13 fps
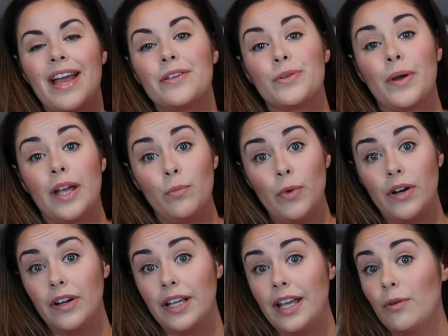So I am
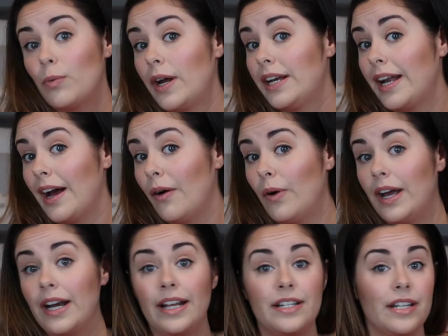wearing it right now
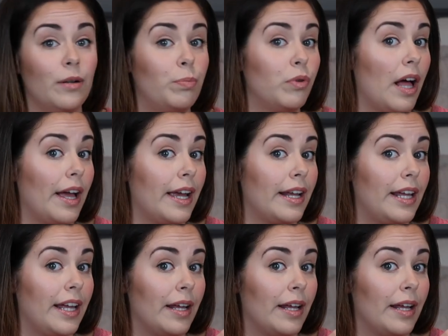and I did apply it